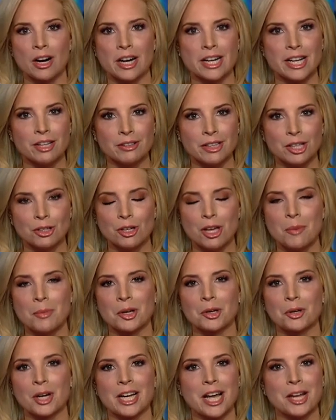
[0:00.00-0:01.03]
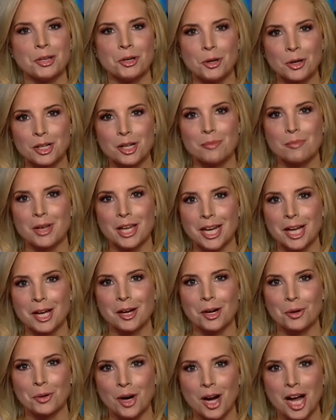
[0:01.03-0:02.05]
an illegal immigrant and you're committing
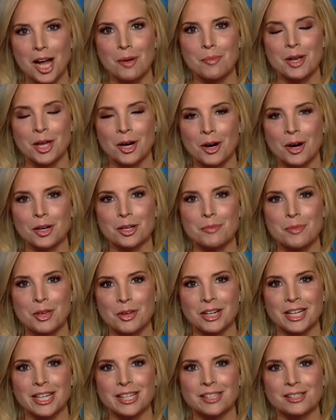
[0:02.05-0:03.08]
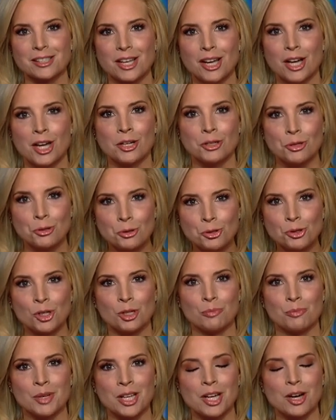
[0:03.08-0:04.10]
a crime in our communities, you
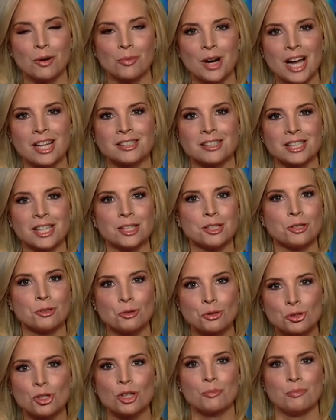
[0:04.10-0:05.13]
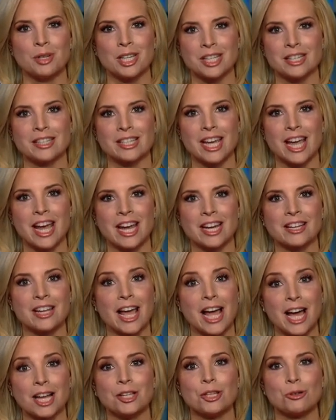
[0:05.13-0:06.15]
should be arrested, you should be detained,
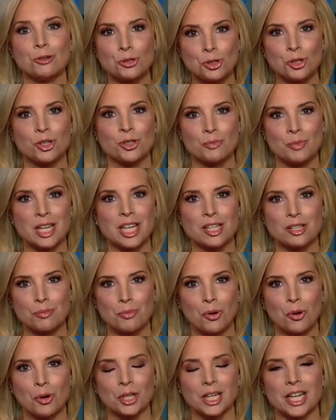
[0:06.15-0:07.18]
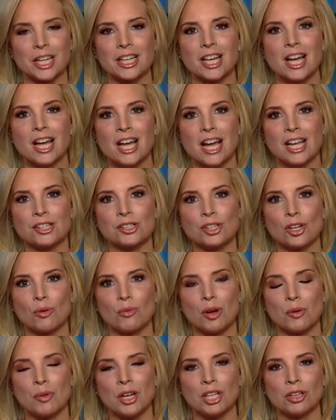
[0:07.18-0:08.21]
and you should be deported. And so
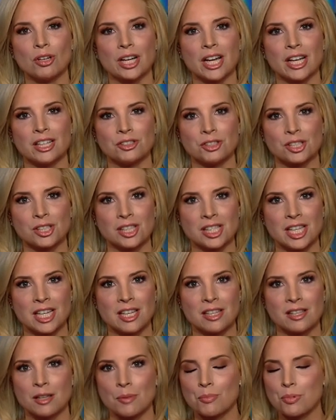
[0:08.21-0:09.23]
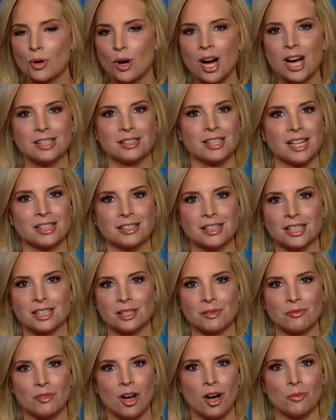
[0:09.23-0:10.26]
when we look at just the process that's
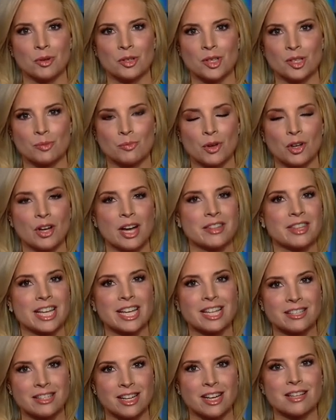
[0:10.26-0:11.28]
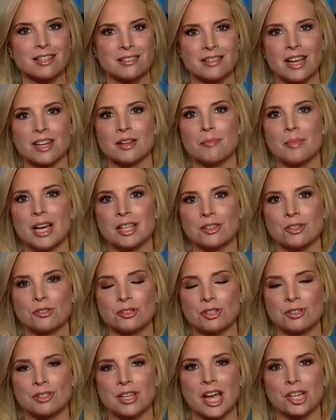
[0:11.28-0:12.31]
involved with this bill, I think it does send a
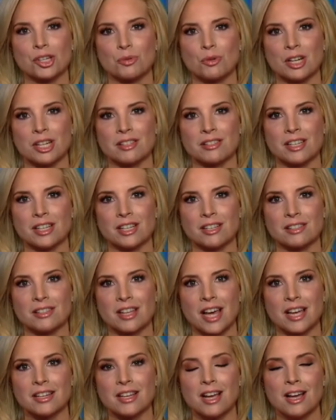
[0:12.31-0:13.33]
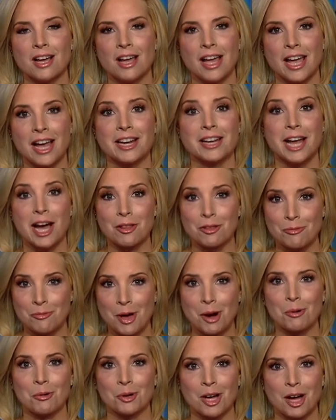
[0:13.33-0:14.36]
message to sanctuary cities that, hey, now the
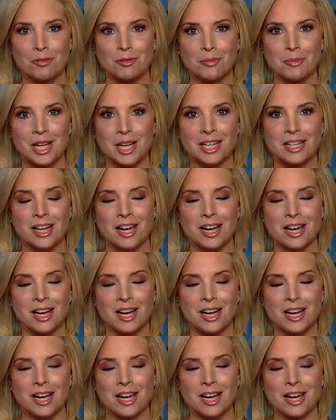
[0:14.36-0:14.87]
federal government